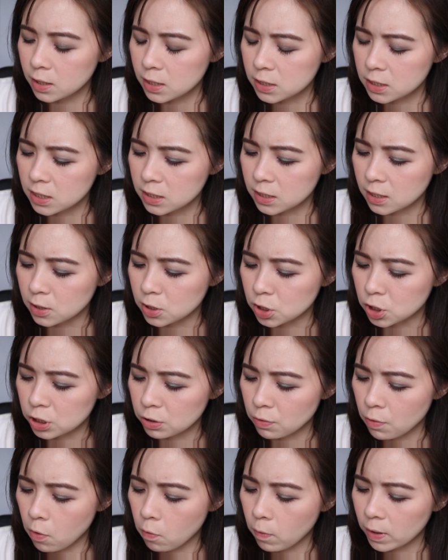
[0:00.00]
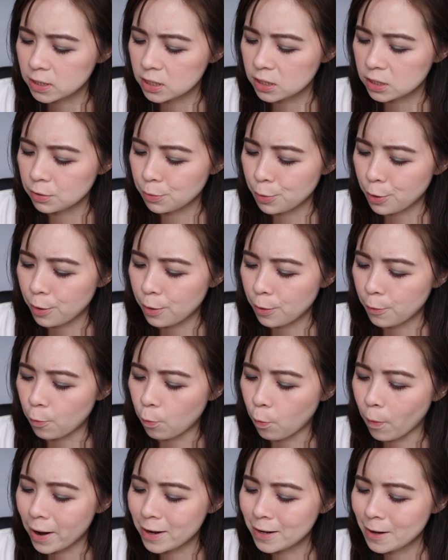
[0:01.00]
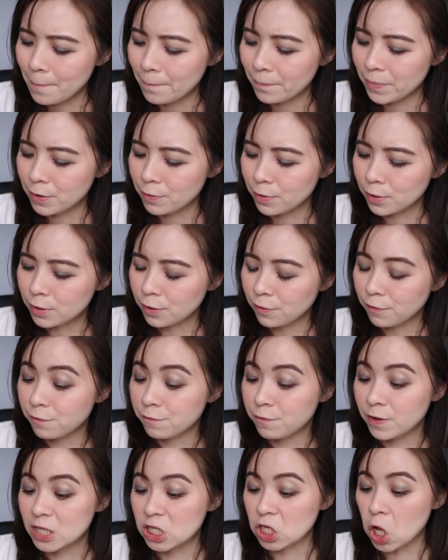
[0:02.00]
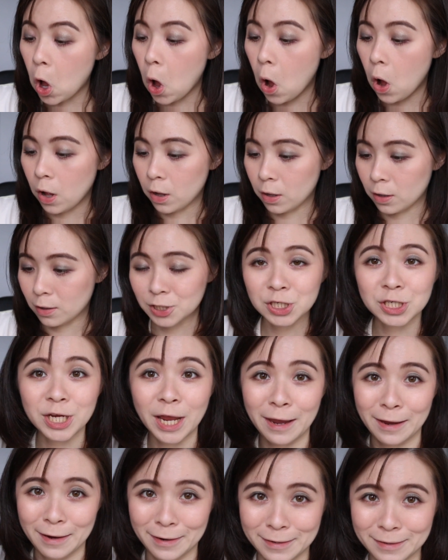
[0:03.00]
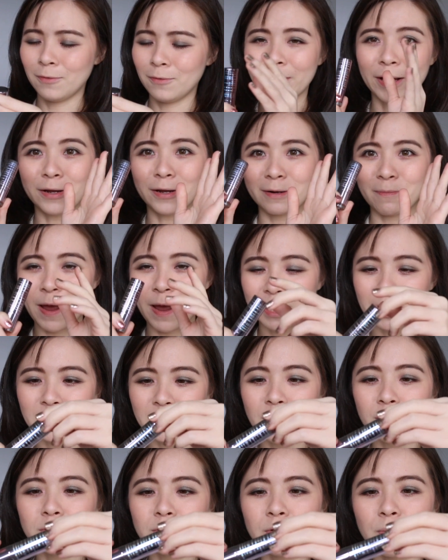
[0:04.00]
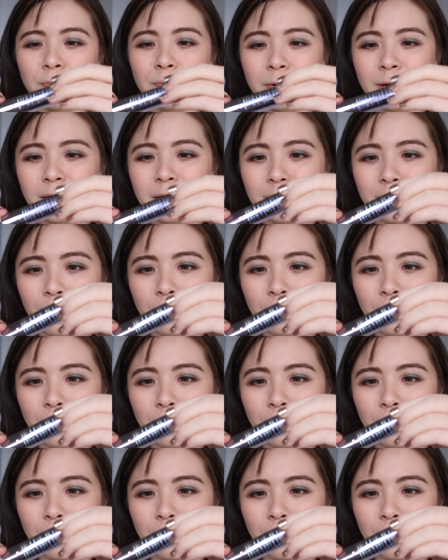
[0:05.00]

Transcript: This is in 0101 Miracle Fits All shade. Oh my god, the packaging looks so pretty